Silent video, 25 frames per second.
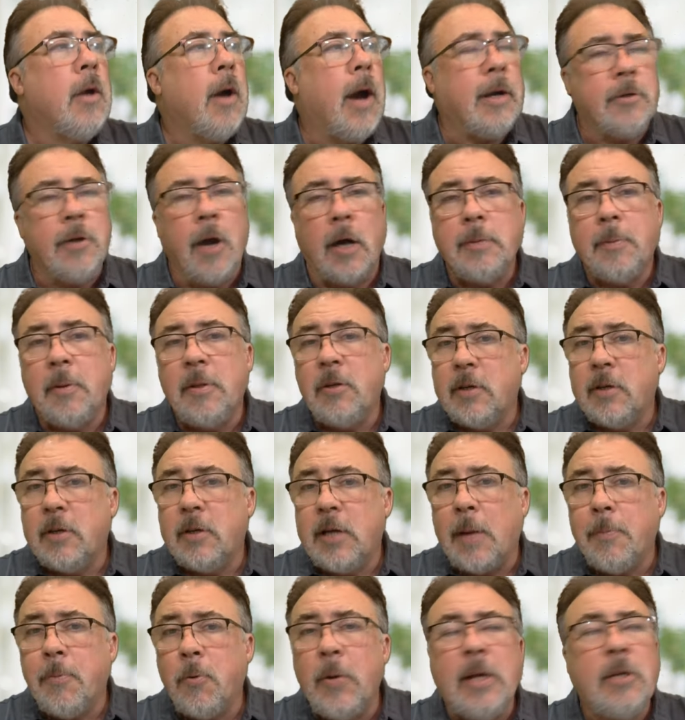I talked about this
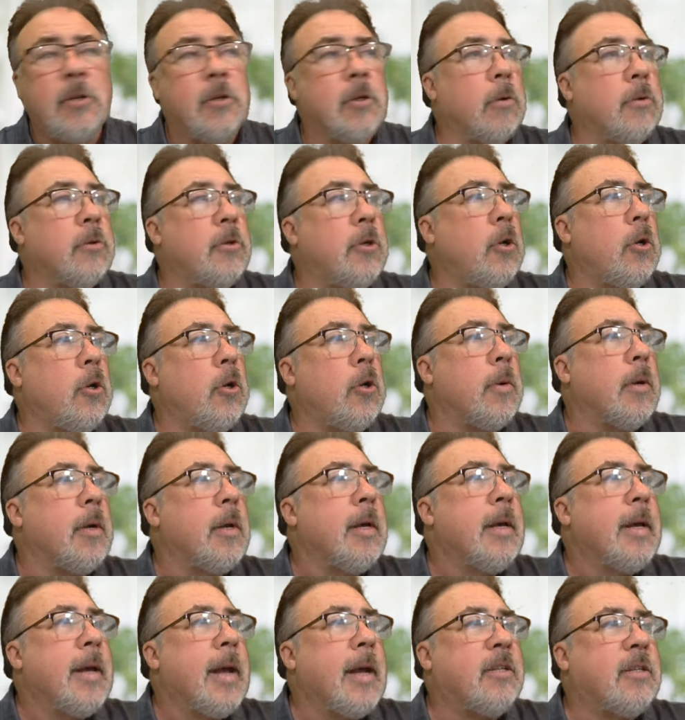a couple weeks ago too.
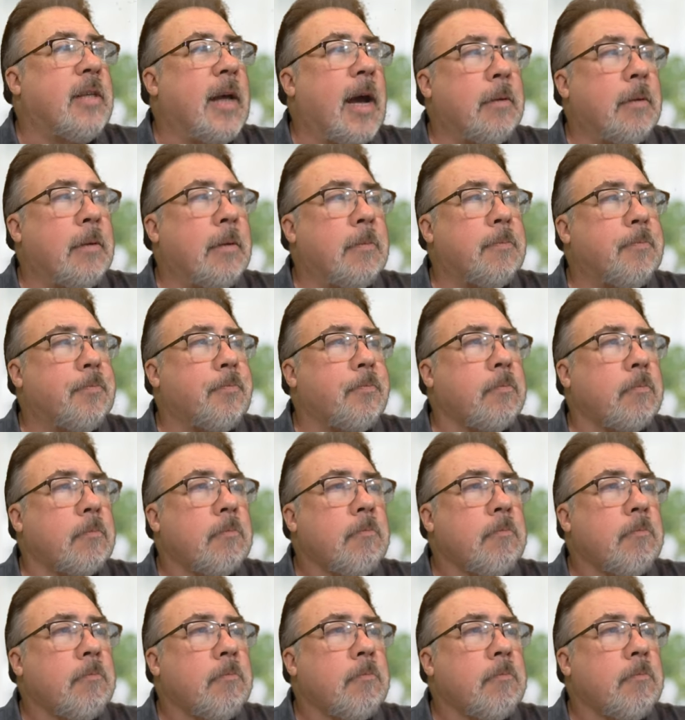It's that